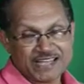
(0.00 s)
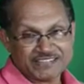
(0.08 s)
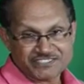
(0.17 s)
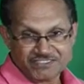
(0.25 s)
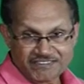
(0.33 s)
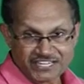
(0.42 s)

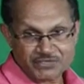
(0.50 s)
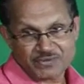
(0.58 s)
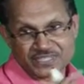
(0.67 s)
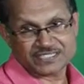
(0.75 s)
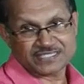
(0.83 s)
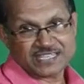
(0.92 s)
polite
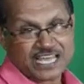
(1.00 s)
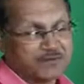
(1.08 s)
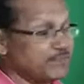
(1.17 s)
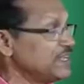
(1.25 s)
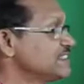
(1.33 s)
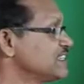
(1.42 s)
requests
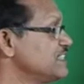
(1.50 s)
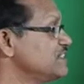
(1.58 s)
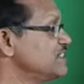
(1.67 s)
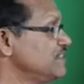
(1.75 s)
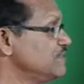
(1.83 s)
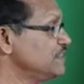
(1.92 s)
and
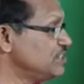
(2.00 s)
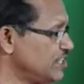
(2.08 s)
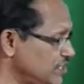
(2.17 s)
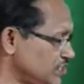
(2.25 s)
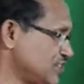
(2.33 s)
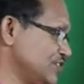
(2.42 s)
pleasant
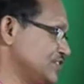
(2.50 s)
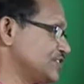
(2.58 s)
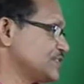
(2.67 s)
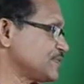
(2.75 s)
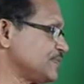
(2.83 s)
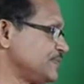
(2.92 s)

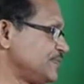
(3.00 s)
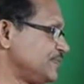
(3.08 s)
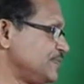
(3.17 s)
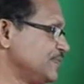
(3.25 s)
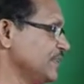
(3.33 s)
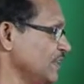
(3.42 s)
invitations.
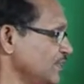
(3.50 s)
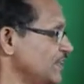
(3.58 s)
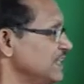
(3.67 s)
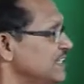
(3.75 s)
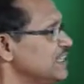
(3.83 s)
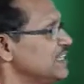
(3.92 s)

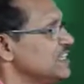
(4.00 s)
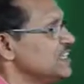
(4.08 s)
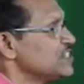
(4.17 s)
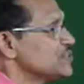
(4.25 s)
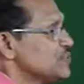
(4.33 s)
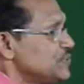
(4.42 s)
Okay?
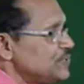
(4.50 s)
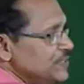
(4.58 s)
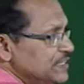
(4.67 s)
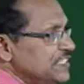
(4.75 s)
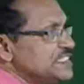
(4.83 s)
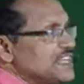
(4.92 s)
So,
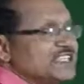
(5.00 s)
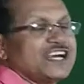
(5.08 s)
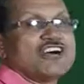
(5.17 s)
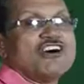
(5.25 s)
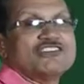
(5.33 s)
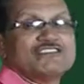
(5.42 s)
these are the
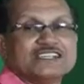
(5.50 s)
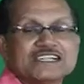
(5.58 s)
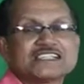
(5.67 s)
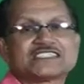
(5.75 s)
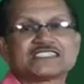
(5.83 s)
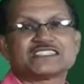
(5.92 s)

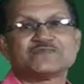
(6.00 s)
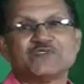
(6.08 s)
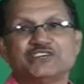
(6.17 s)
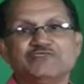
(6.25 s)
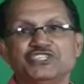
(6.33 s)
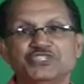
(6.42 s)
contexts
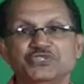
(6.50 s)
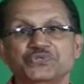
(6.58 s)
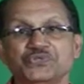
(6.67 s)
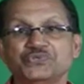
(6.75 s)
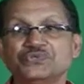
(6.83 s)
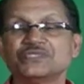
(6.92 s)
where we
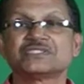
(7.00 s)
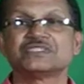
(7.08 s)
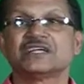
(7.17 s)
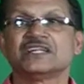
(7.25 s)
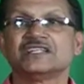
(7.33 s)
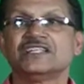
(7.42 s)
use
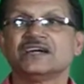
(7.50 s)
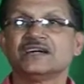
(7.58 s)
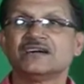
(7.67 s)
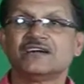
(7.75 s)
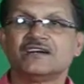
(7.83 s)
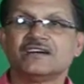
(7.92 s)
the
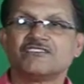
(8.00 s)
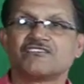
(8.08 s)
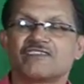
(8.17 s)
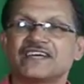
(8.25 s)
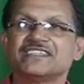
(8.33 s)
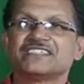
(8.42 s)

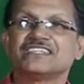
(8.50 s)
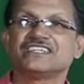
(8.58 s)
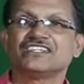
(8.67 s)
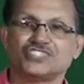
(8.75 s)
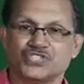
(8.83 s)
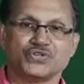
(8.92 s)

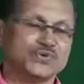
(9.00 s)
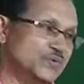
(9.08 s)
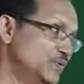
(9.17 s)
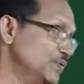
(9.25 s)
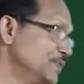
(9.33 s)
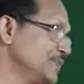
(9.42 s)
rising tone.